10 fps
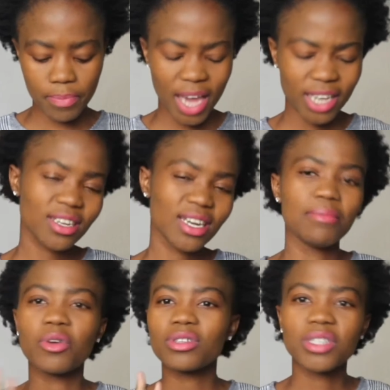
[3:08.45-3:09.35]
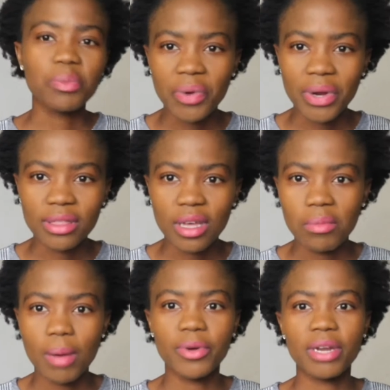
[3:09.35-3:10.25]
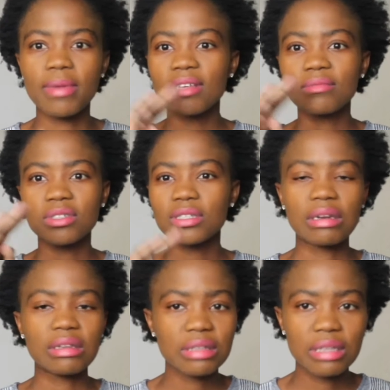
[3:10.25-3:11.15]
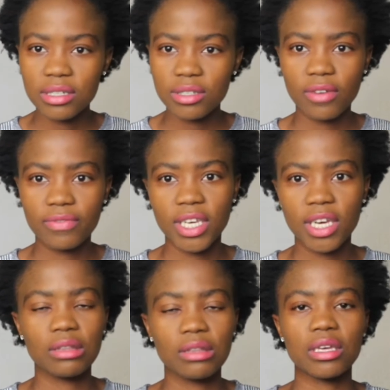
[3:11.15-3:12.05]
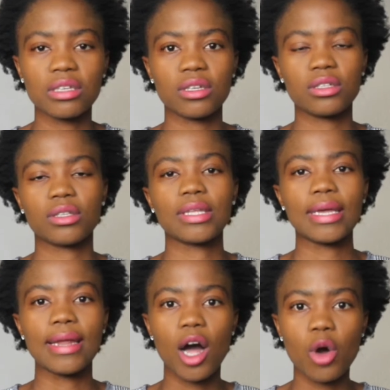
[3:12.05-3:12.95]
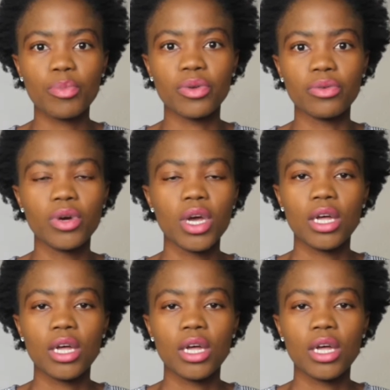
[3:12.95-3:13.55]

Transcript: actually let me not separate them i'm going to make them just a list of 10 things that can help you